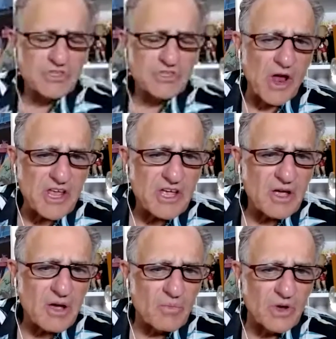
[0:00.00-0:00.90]
running?
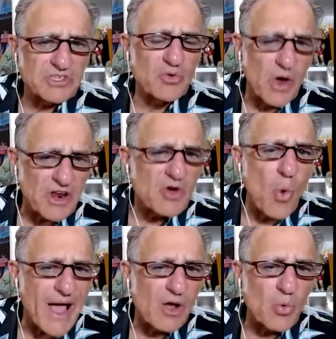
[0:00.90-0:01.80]
Was he running
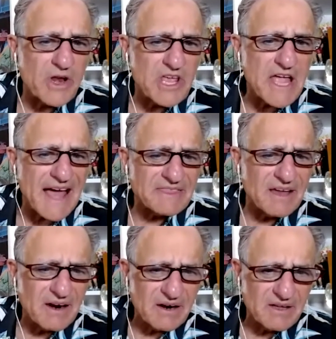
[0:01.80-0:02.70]
well when he got
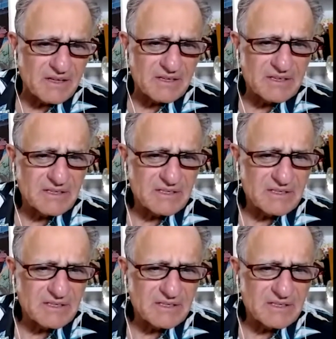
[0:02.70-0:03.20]
there? Oh